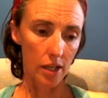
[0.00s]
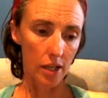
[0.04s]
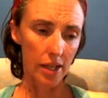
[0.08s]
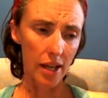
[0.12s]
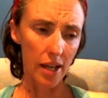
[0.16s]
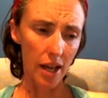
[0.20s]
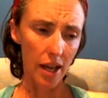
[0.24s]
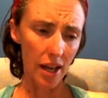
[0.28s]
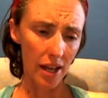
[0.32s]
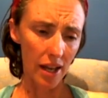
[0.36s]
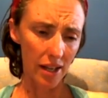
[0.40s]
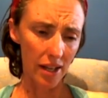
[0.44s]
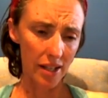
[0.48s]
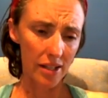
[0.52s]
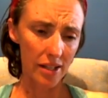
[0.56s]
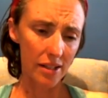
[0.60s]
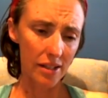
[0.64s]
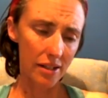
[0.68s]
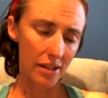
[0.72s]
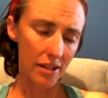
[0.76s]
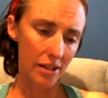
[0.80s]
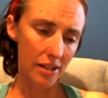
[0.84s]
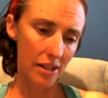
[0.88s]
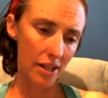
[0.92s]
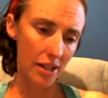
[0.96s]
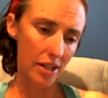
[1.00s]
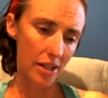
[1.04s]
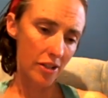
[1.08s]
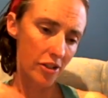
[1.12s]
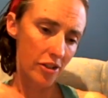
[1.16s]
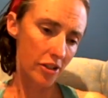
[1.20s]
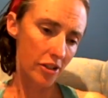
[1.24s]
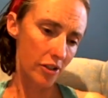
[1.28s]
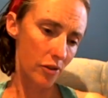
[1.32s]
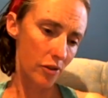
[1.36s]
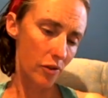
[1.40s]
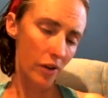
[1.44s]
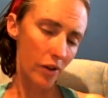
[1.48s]
yeah, it it
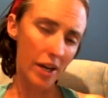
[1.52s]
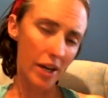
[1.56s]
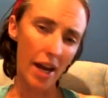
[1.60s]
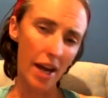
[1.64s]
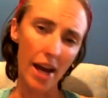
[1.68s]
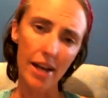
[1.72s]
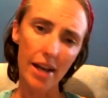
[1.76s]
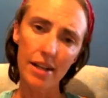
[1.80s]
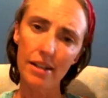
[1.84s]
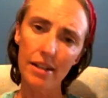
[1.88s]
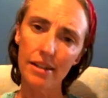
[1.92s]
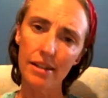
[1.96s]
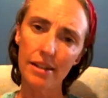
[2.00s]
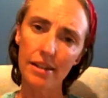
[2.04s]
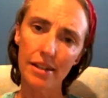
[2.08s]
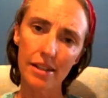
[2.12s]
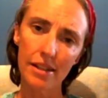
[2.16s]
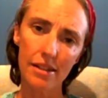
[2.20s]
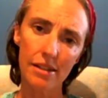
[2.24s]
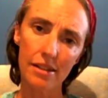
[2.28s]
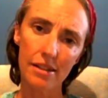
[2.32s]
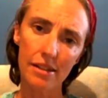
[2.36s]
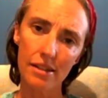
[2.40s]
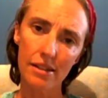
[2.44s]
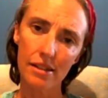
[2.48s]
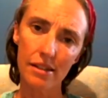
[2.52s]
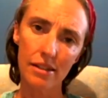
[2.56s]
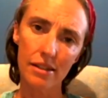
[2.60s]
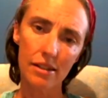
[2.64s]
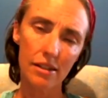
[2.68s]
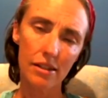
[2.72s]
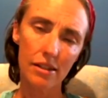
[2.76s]
just created this